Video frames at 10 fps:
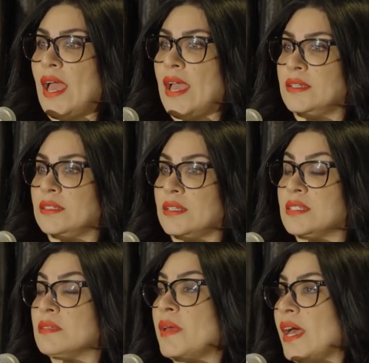And
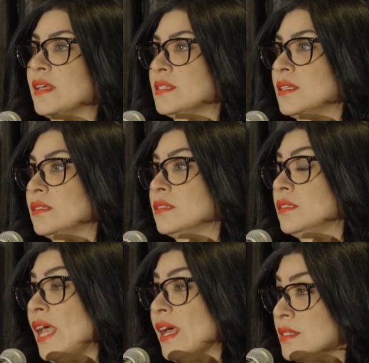it's a mess. And
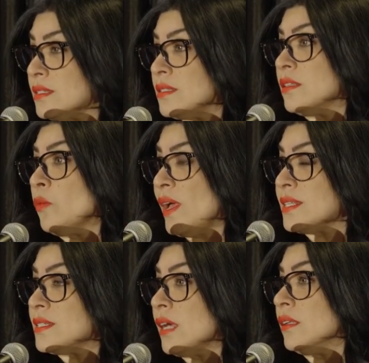yes, the
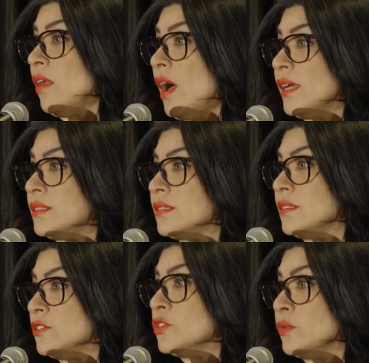West had a lot
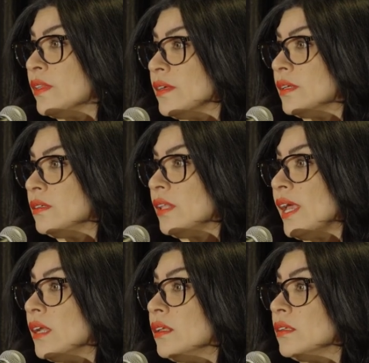to do with it.
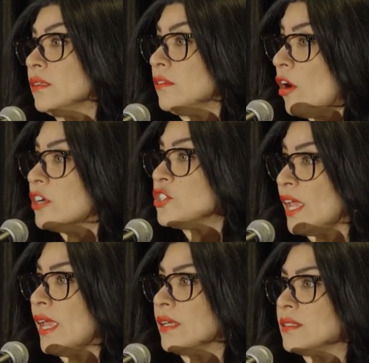They had a large
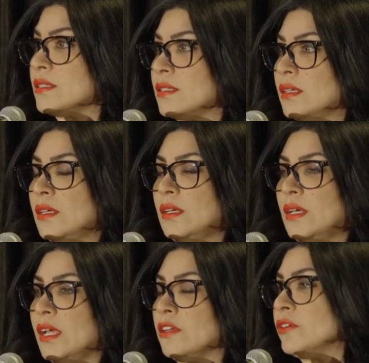hand
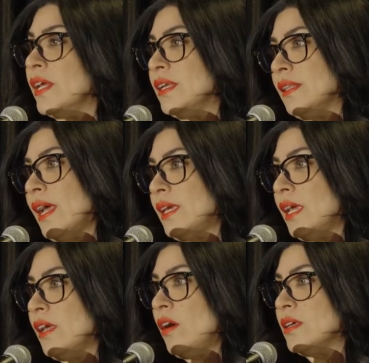in creating that
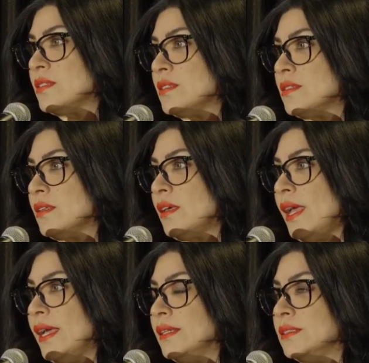chaos.
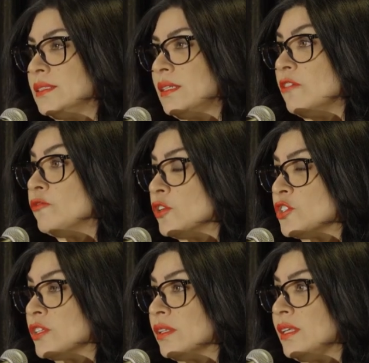And
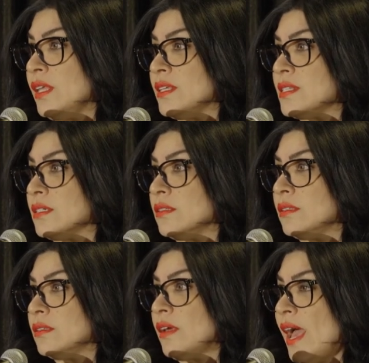unfortunately, they
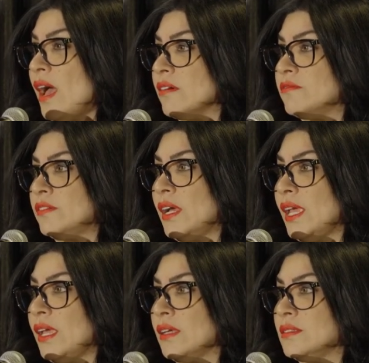still have a
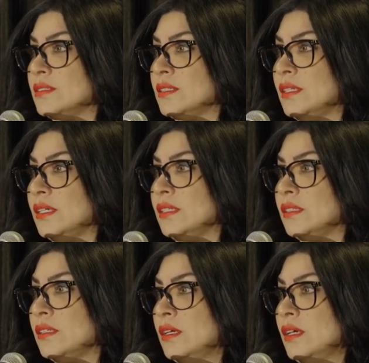hand
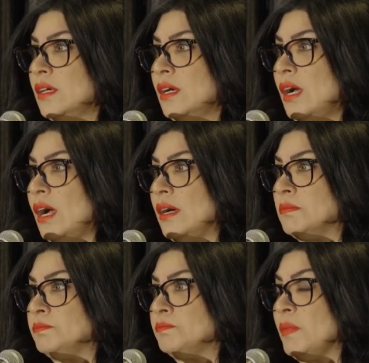in
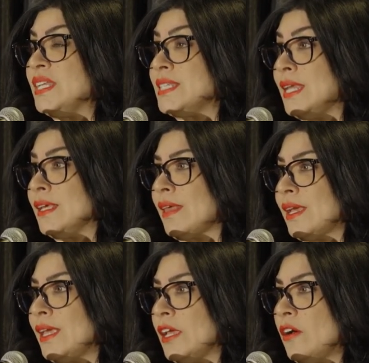maintaining
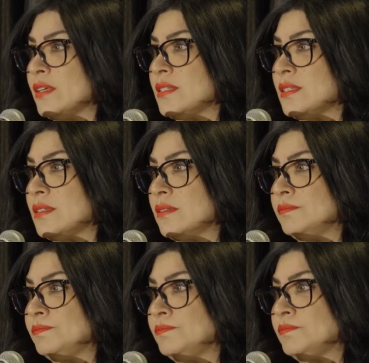that chaos,
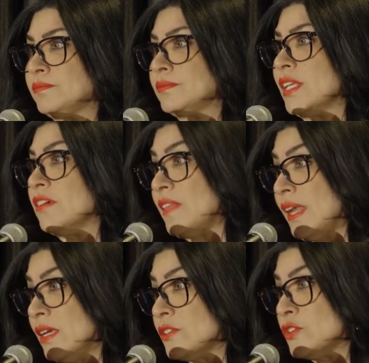if
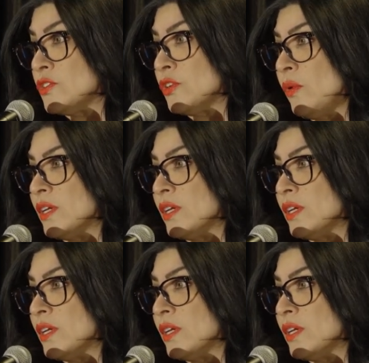that answers your